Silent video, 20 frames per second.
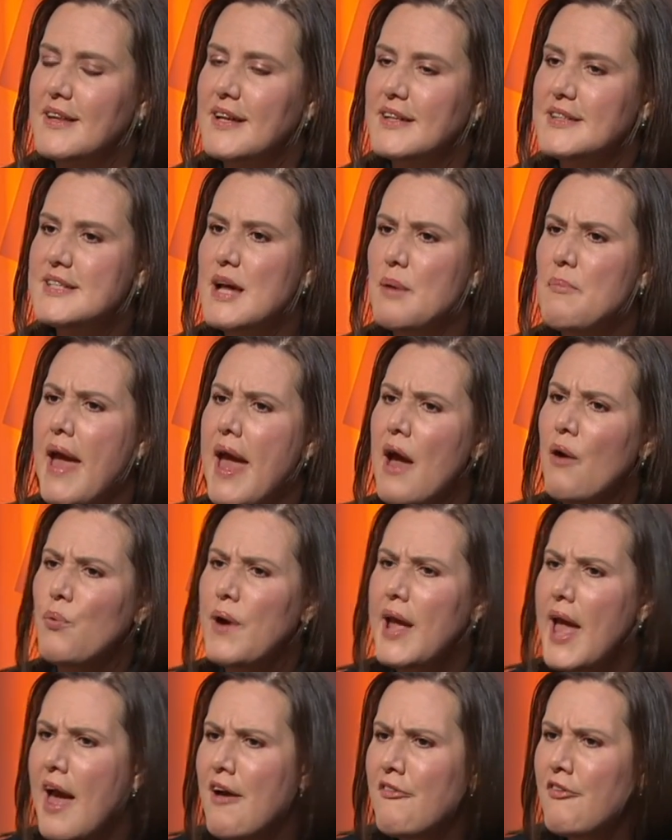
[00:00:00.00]
Well, that's
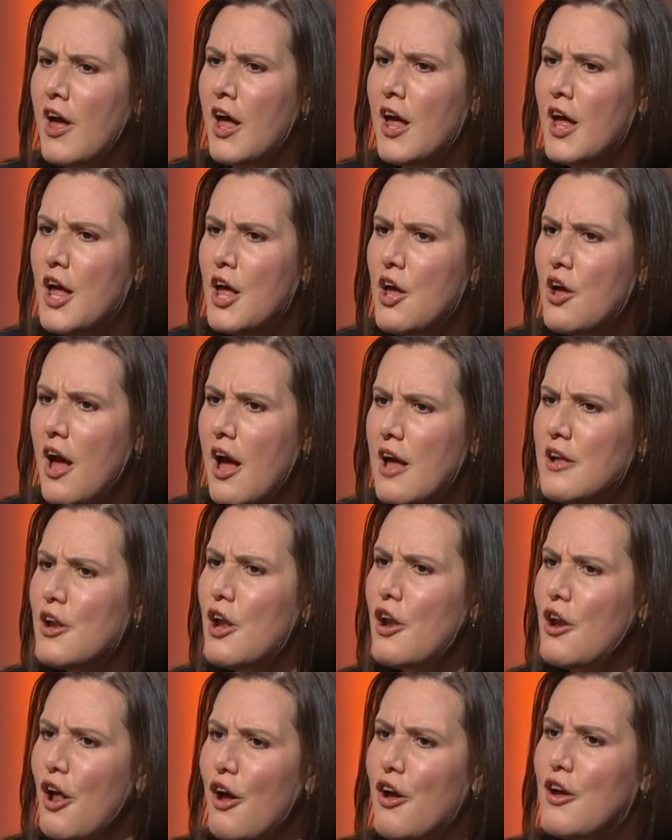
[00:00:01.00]
not what I suggest.
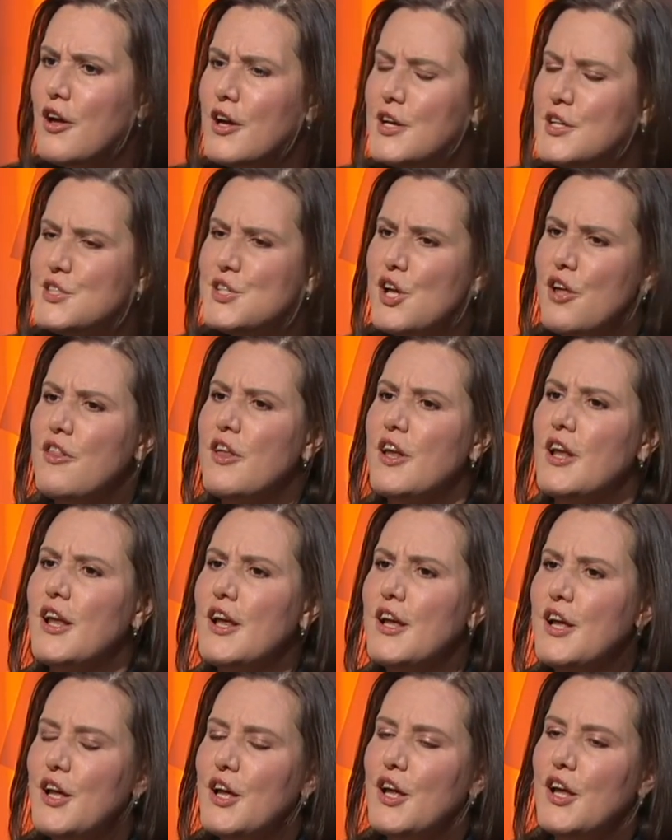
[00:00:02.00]
Darren
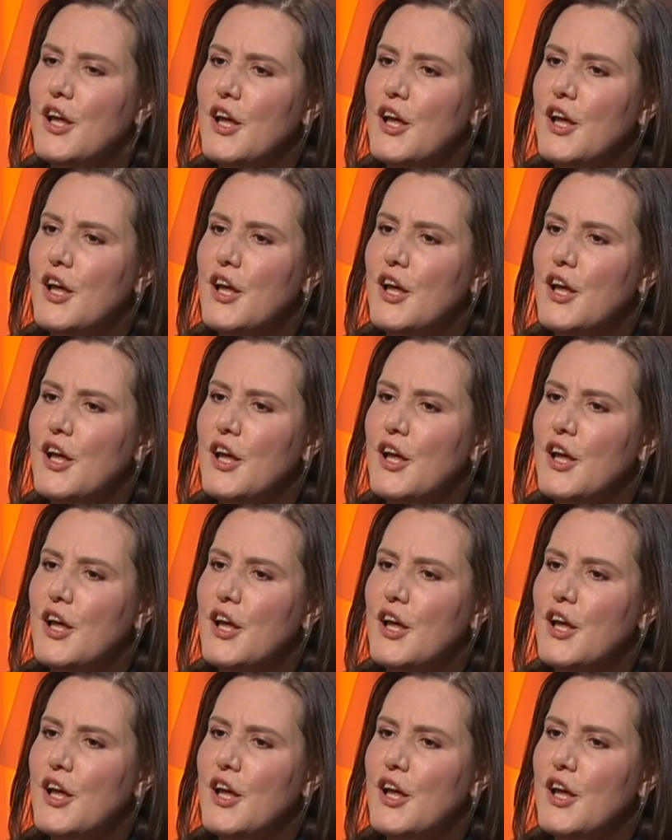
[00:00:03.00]
Hinch, who's a